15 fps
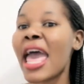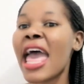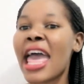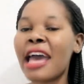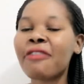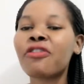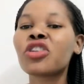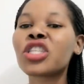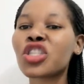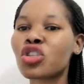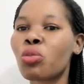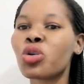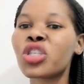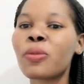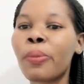Effort is the
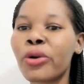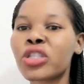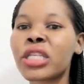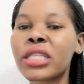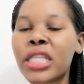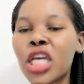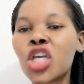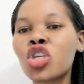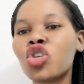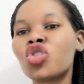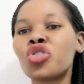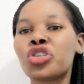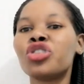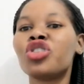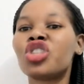most important thing. You
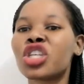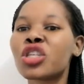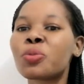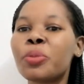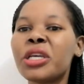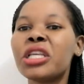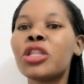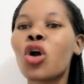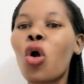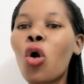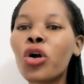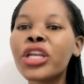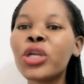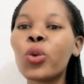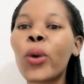shouldn't just be the
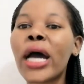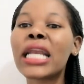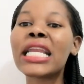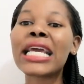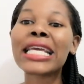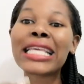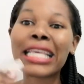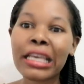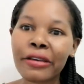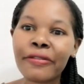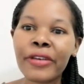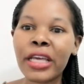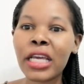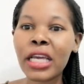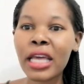only one
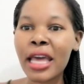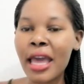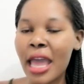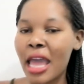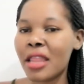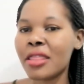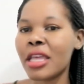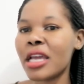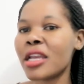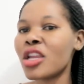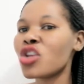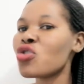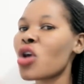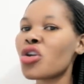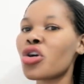giving and then
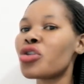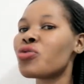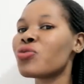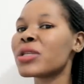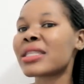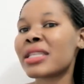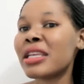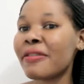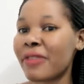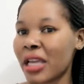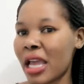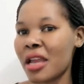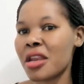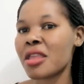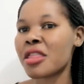you're not receiving
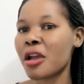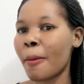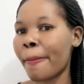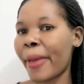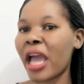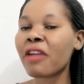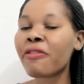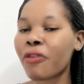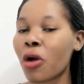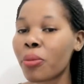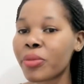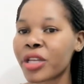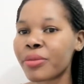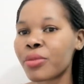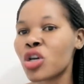anything back from
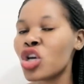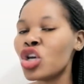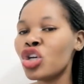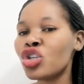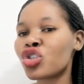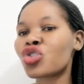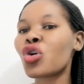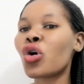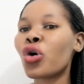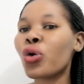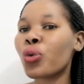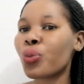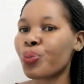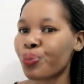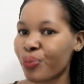them.
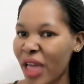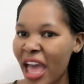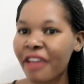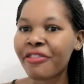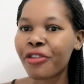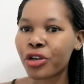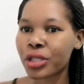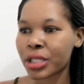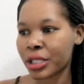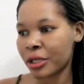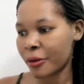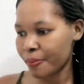So, effort.